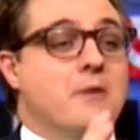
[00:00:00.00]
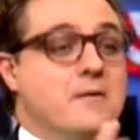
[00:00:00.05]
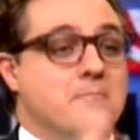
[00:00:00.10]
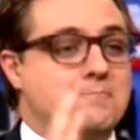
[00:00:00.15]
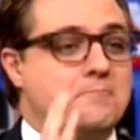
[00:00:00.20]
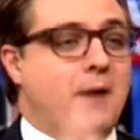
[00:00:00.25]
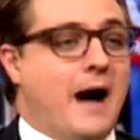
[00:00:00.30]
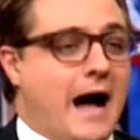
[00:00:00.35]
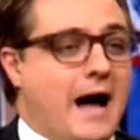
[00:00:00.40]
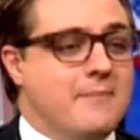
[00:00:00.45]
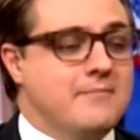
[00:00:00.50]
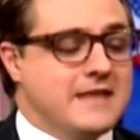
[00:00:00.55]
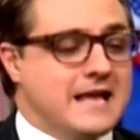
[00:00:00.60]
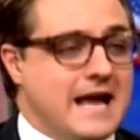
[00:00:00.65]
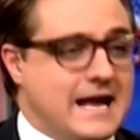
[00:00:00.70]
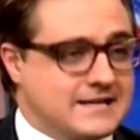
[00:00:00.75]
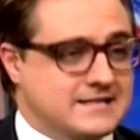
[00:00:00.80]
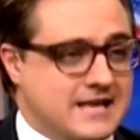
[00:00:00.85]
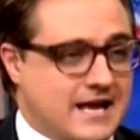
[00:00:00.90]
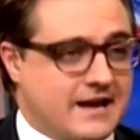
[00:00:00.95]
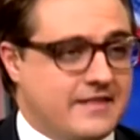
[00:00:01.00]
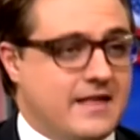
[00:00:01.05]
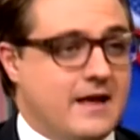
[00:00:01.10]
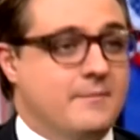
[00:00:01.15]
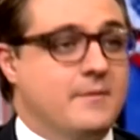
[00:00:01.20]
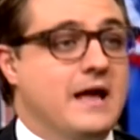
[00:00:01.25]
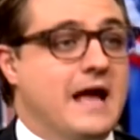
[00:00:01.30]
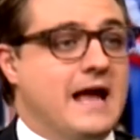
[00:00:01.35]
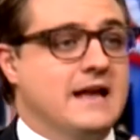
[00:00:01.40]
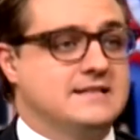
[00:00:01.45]
but bomb the S out of
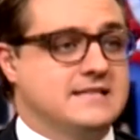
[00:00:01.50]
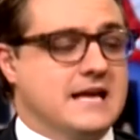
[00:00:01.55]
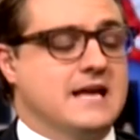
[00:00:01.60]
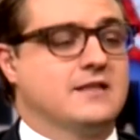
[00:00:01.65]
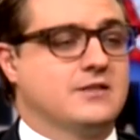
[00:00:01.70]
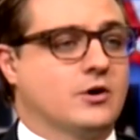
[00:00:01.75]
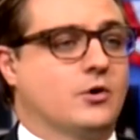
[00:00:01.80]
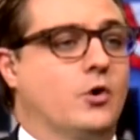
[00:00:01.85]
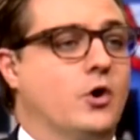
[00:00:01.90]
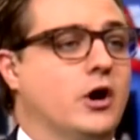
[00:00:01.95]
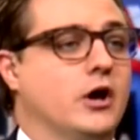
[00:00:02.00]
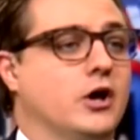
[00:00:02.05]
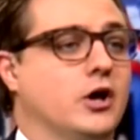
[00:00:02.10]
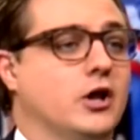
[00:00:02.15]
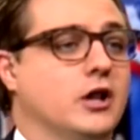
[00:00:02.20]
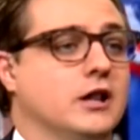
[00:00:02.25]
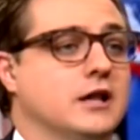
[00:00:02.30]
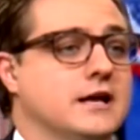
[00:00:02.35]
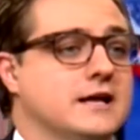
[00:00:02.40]
them and take their oil is not.